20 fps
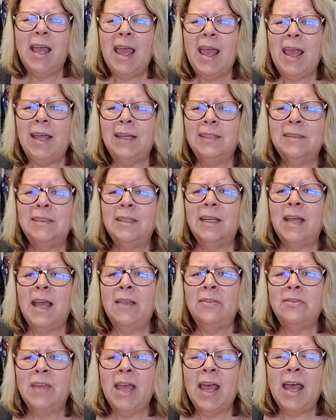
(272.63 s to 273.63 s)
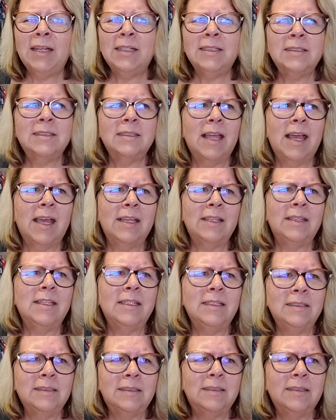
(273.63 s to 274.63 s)
And that is like
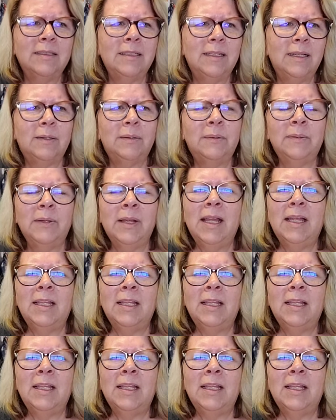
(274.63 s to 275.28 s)
these, you know,